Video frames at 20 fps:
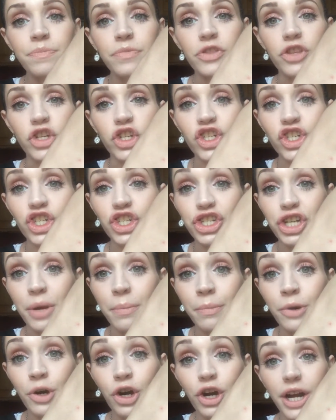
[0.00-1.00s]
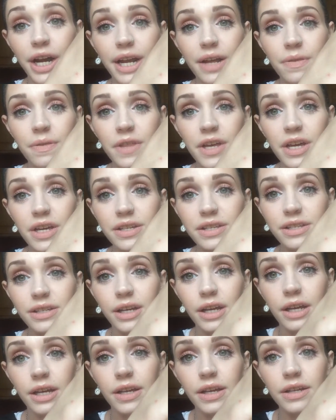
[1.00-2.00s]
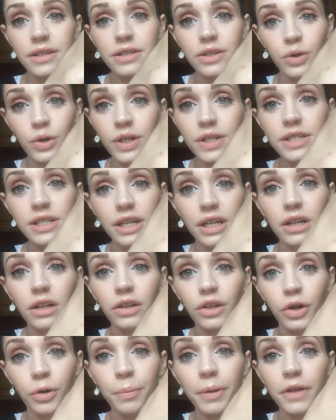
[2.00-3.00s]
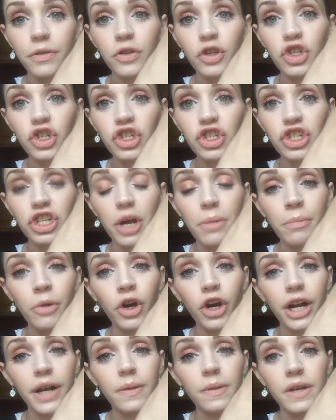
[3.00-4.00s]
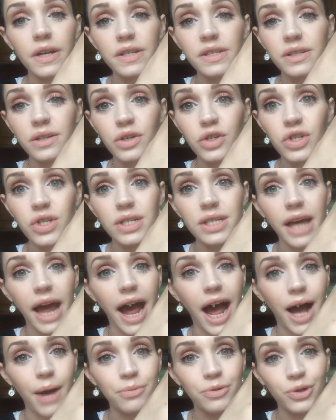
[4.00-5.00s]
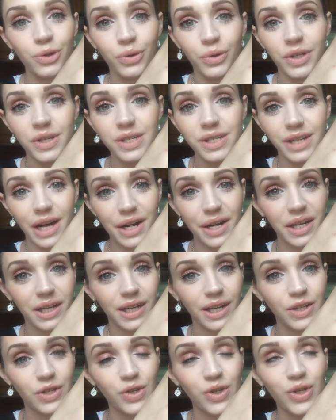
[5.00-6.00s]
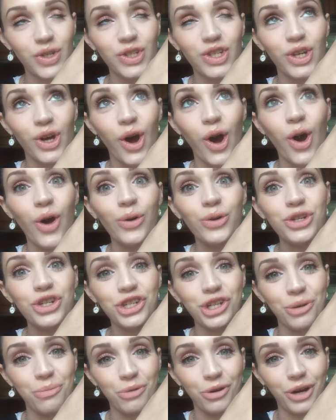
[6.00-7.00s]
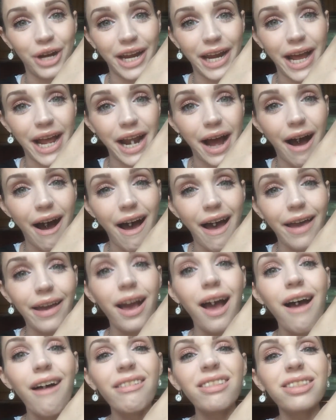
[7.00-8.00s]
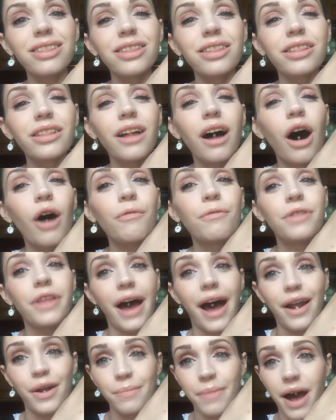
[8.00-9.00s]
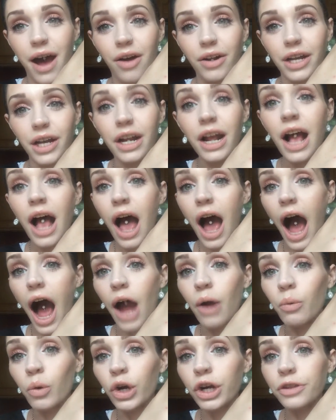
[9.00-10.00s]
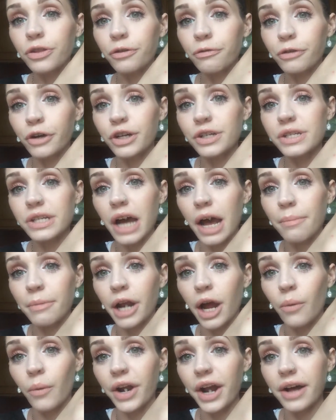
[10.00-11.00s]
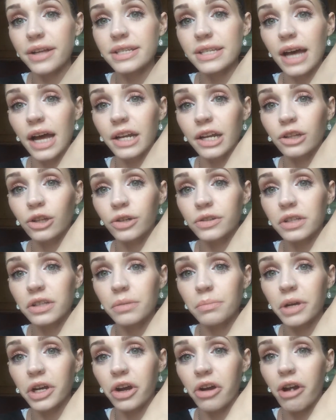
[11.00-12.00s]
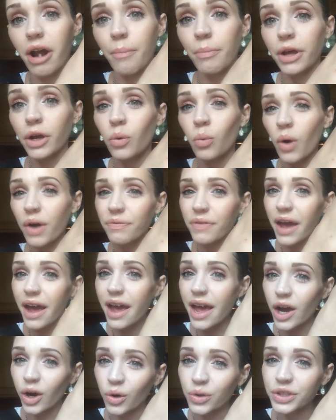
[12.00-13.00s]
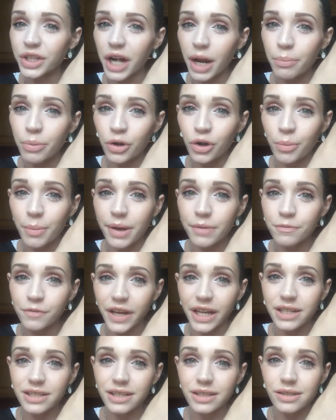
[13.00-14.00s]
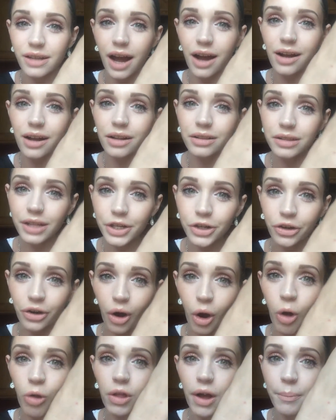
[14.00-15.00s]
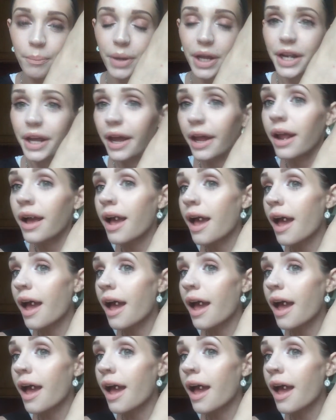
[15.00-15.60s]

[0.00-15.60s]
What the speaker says: the shimmer in this is, you could see it a little bit. The shimmer in this is just absolutely stunning. It's so shimmery, and I love that about it. I wore it the first time, and I went outside, and I looked in the mirror, and I'm like, what the hell did I put on my face? It's got glitter all up in it.